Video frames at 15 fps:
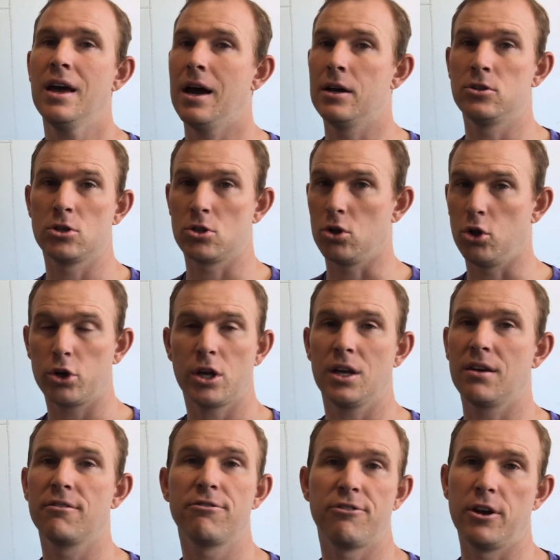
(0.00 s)
as just
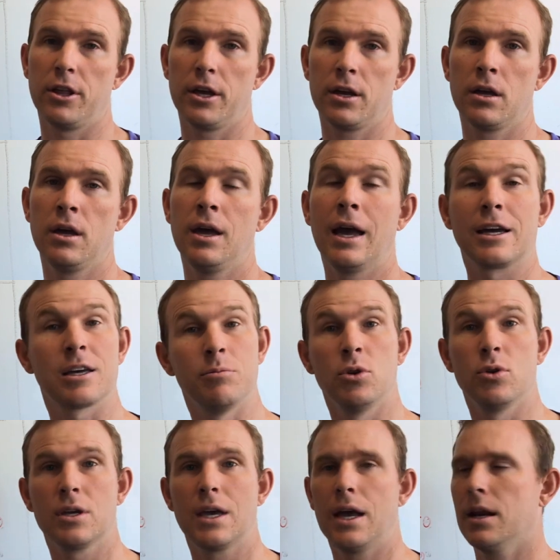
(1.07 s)
looking and filling and
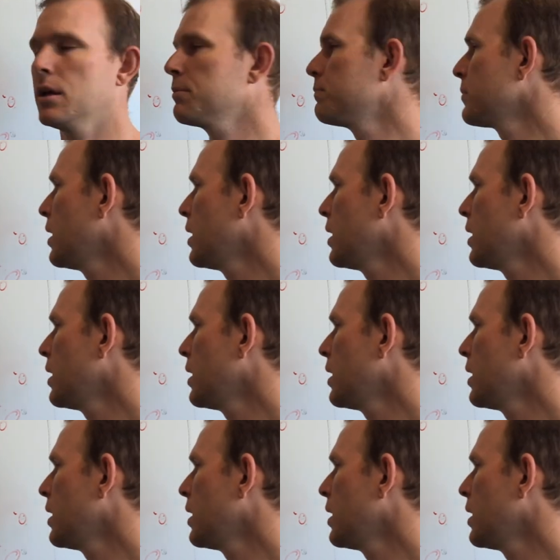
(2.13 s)
communicating.